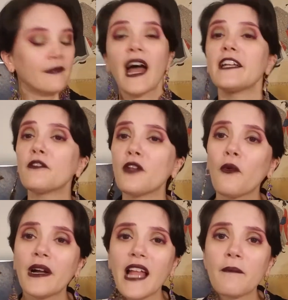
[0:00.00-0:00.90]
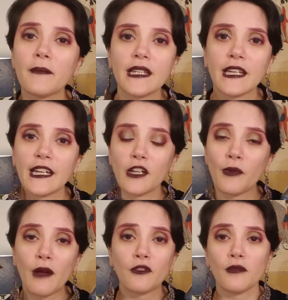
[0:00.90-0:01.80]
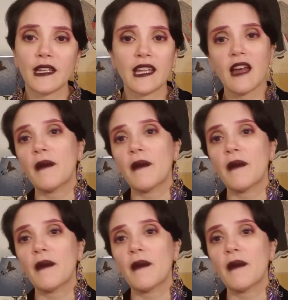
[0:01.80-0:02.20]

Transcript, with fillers: I don't know when I'm gonna get around to reading them.